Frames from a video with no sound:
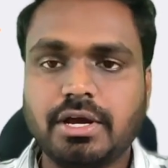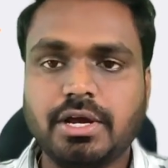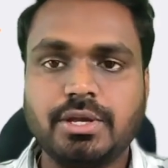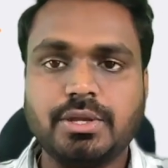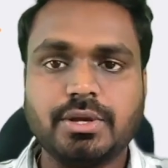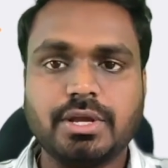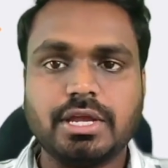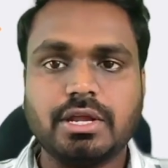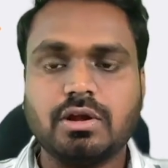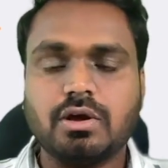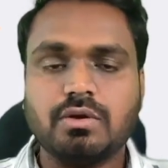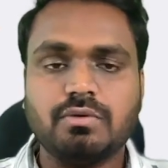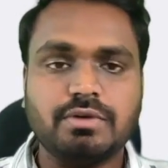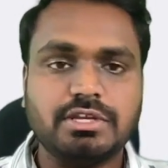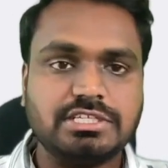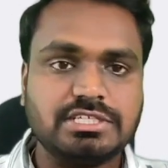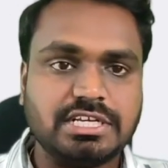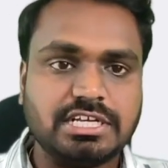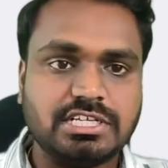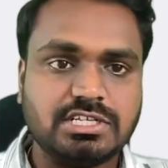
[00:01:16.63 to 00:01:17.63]
You can
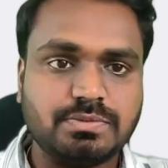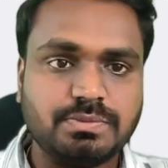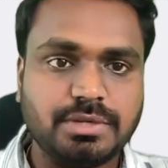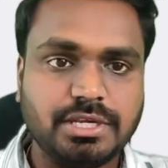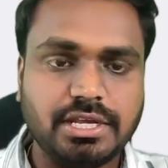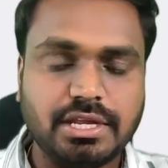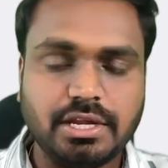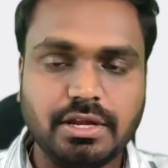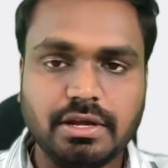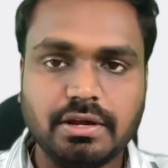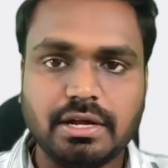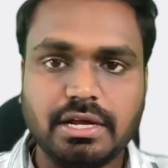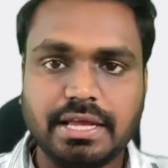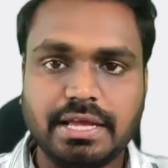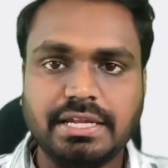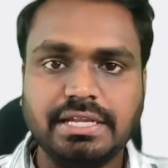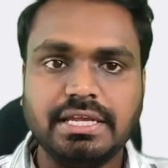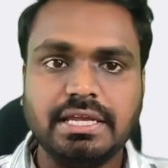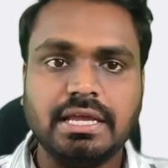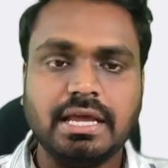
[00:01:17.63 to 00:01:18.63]
always reach me
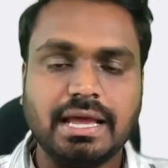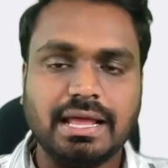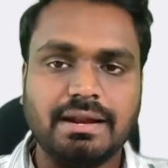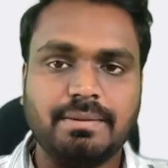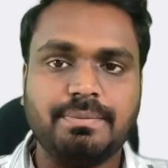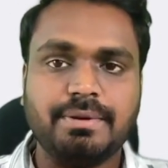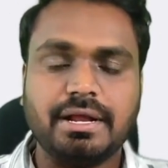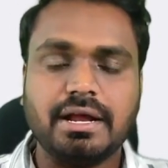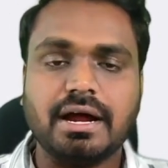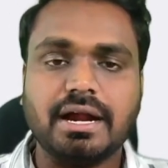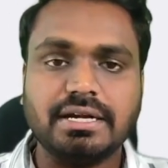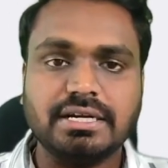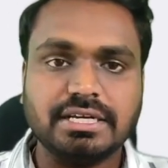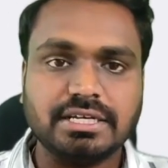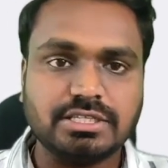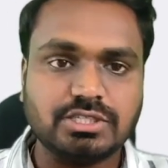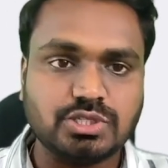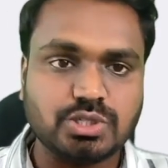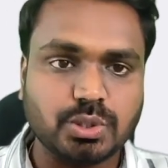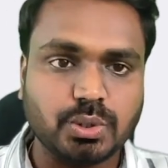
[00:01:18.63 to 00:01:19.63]
any help
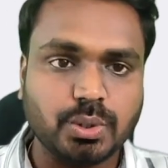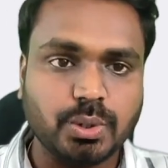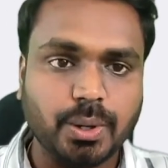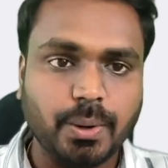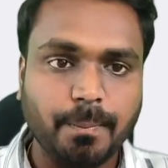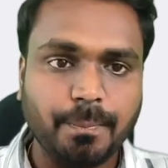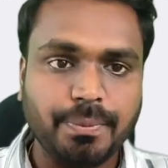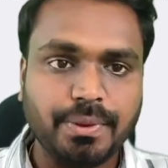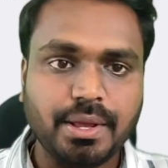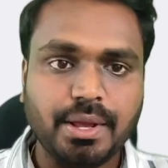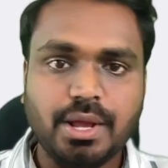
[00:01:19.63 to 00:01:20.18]
regarding Zoho.